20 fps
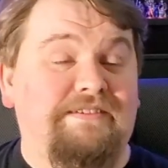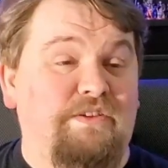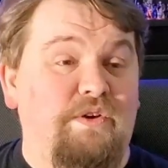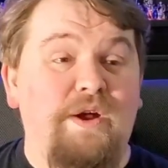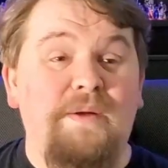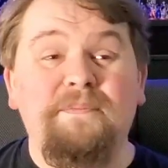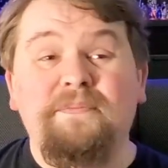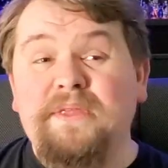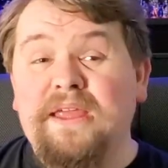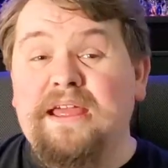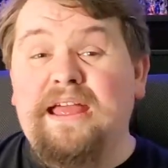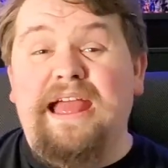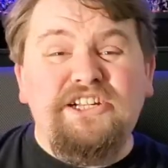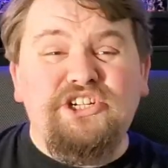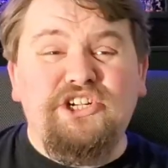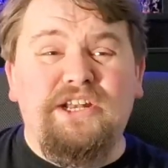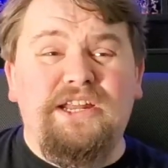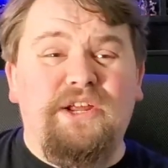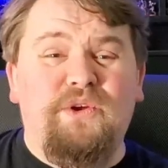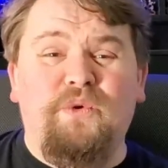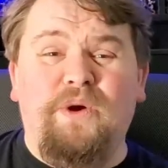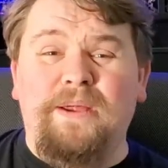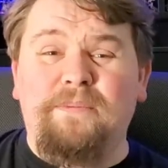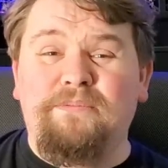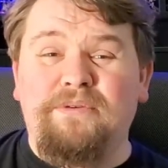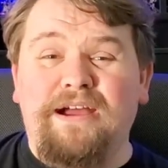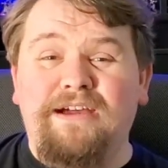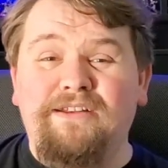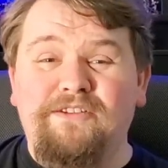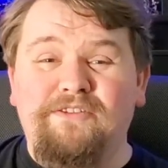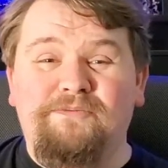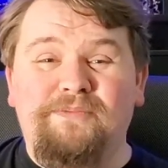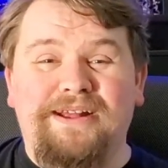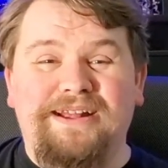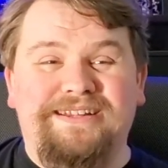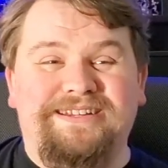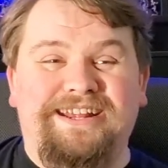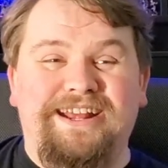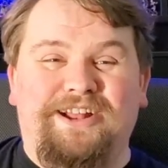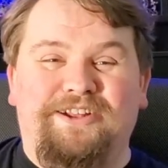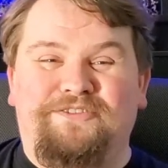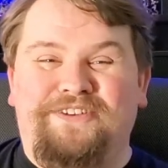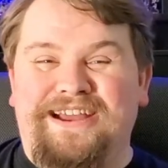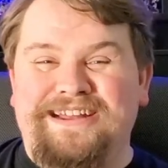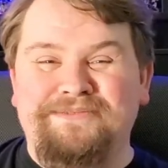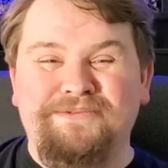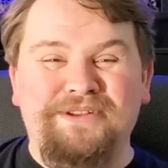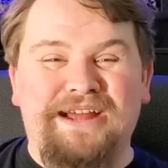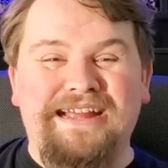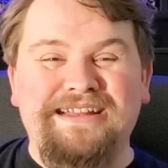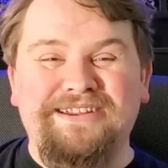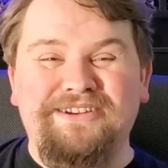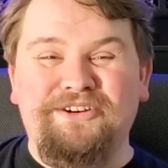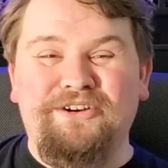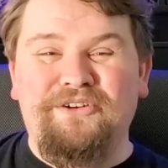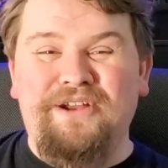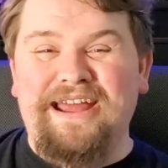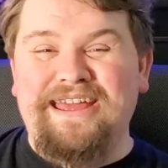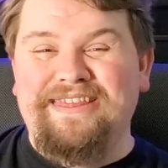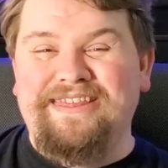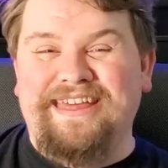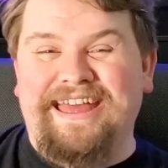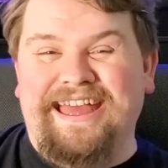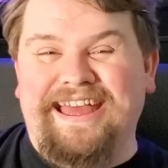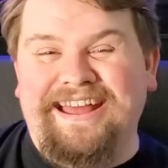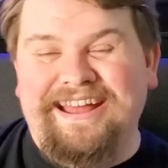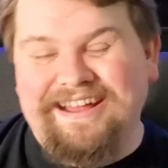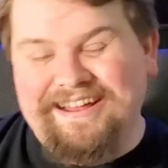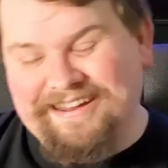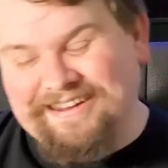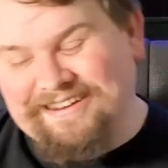so I'm actually quite proud of myself. I did alright there.